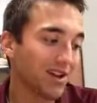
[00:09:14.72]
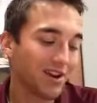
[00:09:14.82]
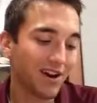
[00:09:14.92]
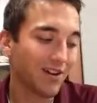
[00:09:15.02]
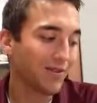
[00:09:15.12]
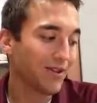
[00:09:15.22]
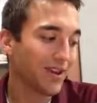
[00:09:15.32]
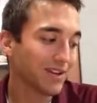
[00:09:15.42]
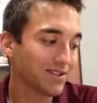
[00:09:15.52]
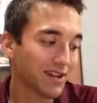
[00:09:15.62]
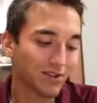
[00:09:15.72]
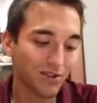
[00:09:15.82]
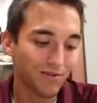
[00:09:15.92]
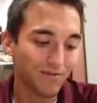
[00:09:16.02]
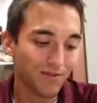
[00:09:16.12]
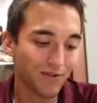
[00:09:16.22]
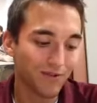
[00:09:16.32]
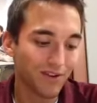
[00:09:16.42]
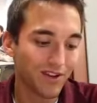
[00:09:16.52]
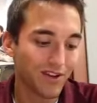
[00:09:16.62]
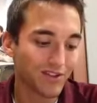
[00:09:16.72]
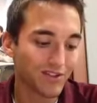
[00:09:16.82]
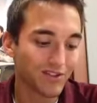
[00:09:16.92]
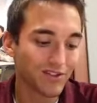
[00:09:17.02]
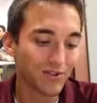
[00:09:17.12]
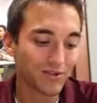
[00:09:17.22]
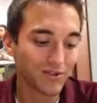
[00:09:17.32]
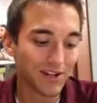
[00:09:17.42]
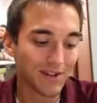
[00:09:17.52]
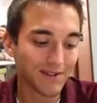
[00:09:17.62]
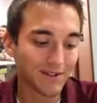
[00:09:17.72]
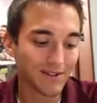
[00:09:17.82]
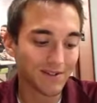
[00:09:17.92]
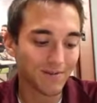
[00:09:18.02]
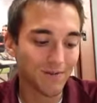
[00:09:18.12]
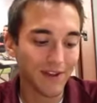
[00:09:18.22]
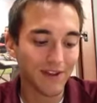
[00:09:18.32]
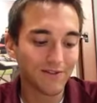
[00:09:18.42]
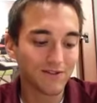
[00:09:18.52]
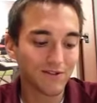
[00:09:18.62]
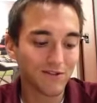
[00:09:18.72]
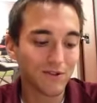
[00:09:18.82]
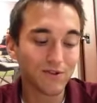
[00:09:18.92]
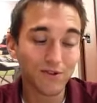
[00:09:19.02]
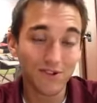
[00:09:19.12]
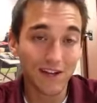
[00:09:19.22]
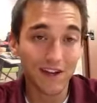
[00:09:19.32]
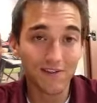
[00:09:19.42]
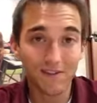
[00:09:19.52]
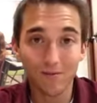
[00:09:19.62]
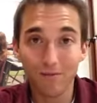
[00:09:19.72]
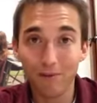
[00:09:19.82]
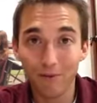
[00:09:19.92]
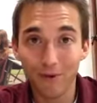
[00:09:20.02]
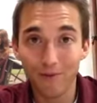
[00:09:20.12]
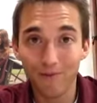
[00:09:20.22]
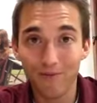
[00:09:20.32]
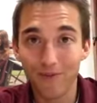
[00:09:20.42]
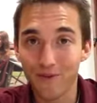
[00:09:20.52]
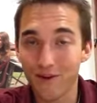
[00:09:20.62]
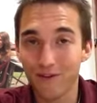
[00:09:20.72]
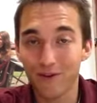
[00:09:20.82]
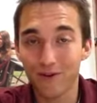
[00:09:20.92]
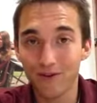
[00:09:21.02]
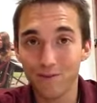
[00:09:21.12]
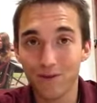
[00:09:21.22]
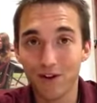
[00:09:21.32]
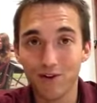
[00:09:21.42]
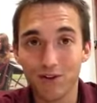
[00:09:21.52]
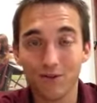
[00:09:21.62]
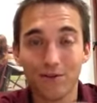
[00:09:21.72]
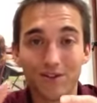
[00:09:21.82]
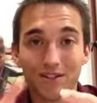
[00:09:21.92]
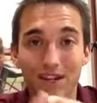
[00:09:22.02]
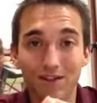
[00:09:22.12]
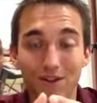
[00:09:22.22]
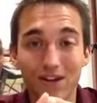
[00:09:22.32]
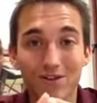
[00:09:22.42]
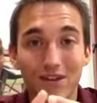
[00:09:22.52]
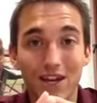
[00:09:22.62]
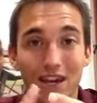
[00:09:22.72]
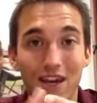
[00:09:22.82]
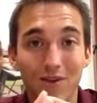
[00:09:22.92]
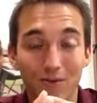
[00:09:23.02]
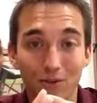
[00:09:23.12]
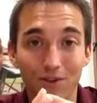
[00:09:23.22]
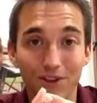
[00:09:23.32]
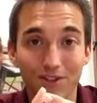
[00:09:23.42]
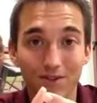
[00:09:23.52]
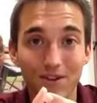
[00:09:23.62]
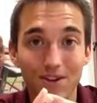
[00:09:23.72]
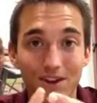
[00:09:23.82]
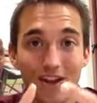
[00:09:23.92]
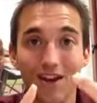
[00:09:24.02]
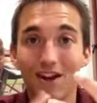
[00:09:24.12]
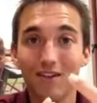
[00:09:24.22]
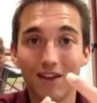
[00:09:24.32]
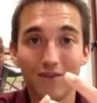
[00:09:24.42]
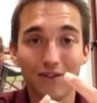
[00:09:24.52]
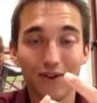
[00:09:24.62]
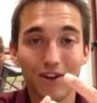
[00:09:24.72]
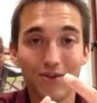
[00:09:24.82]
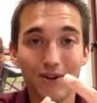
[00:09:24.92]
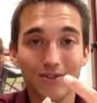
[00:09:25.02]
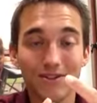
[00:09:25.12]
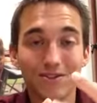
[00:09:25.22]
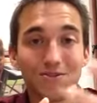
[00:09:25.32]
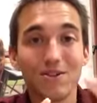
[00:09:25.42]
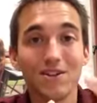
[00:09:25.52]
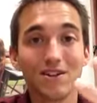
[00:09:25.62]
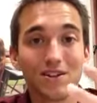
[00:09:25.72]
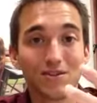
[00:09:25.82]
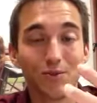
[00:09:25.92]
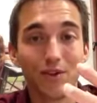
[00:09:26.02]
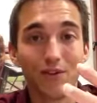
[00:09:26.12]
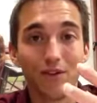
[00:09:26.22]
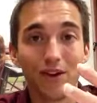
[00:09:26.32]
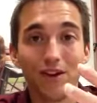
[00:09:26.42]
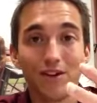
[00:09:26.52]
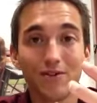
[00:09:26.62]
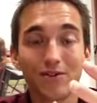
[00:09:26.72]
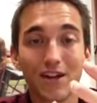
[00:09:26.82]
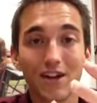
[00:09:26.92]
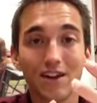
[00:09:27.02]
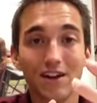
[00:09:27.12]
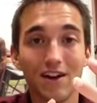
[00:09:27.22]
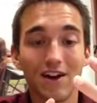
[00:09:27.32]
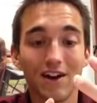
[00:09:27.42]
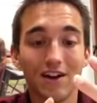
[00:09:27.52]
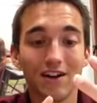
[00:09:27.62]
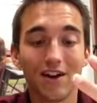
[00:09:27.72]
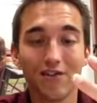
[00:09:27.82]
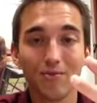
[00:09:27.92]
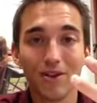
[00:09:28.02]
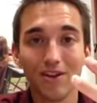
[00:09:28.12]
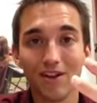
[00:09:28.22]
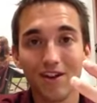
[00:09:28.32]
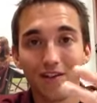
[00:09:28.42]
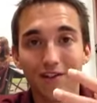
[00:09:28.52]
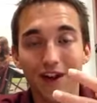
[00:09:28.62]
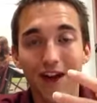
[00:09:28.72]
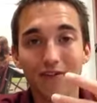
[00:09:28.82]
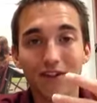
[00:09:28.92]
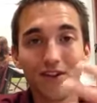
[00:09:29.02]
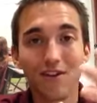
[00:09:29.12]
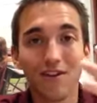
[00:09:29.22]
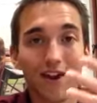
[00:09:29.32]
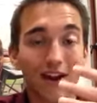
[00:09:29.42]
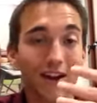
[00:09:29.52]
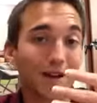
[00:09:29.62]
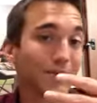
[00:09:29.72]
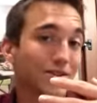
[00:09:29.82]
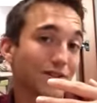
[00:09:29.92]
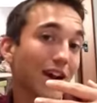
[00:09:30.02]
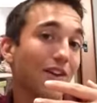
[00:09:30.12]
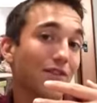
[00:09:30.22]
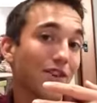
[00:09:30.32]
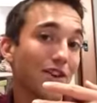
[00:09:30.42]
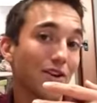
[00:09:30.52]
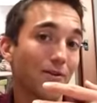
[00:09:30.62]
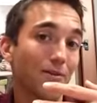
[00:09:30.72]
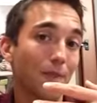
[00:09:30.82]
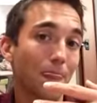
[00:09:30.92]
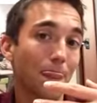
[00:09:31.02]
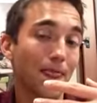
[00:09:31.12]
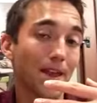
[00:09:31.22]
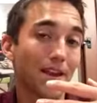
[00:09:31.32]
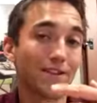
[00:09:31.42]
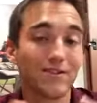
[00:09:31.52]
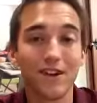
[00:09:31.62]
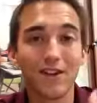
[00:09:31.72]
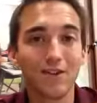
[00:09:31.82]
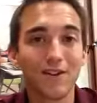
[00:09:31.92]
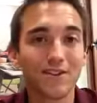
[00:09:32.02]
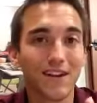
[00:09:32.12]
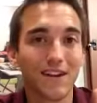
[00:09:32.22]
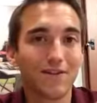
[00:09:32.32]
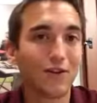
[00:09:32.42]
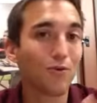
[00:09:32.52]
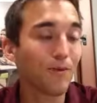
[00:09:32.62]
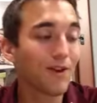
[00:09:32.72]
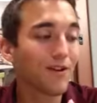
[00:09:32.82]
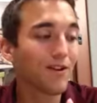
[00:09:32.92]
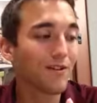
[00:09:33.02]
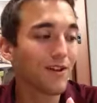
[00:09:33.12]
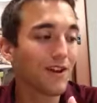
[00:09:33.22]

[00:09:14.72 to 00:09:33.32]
All right, the next section is social sciences. So social science, remember, we have our course progression where in 10th grade you take world history, 11th grade U.S. history, and 12th grade you take government for half the year and economics for half the year. Okay, so 9th grade is kind of an open year.